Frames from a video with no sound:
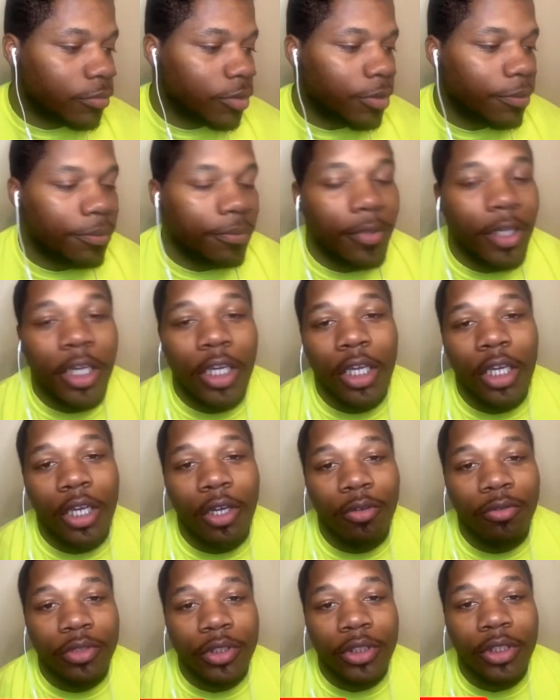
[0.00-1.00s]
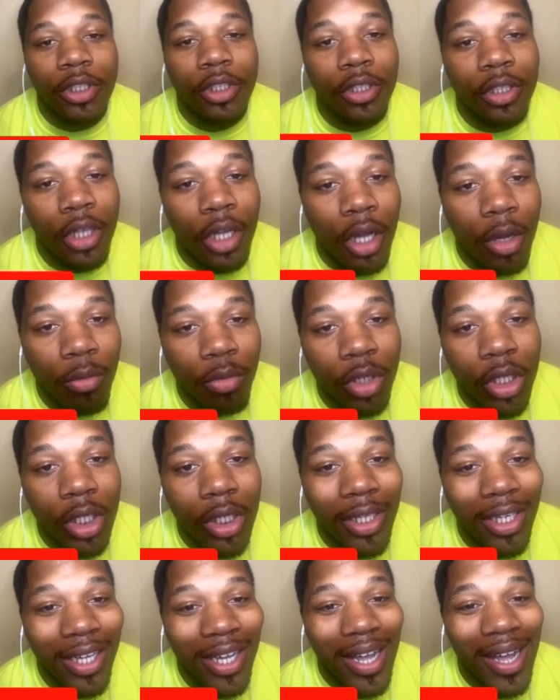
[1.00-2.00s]
Man, C-Dub, we
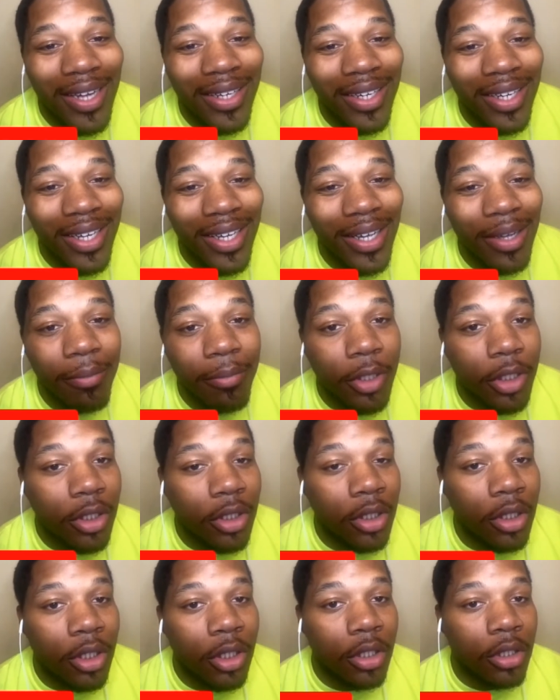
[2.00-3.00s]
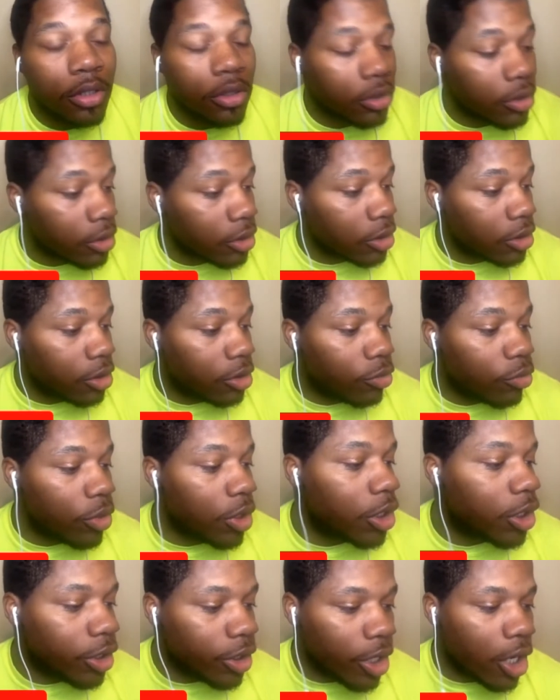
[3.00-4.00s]
in a goddamn, uh, we
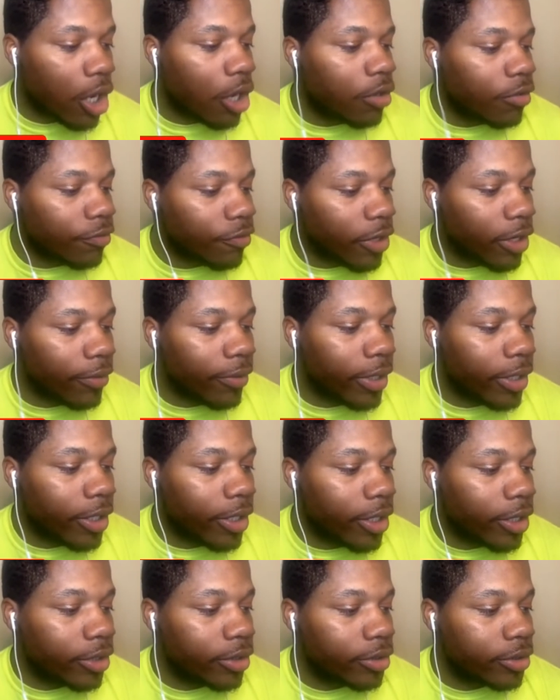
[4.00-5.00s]
in a dogfight right now.